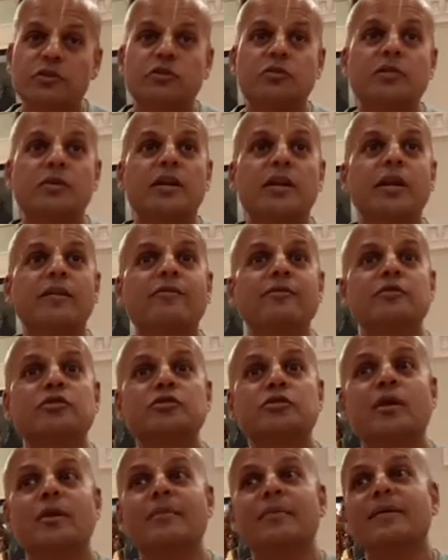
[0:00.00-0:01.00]
Shukadeva
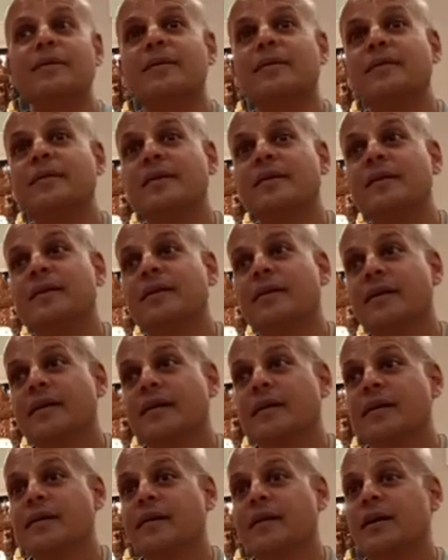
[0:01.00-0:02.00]
Goswami
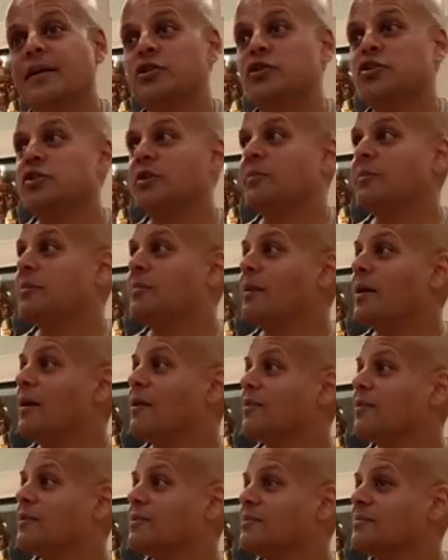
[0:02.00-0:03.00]
on Srimad
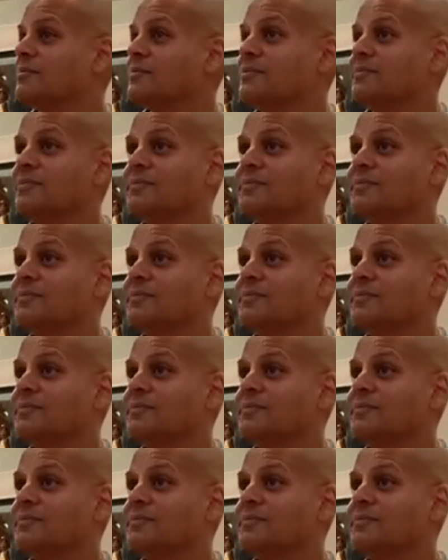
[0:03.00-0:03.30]
Bhagavatam.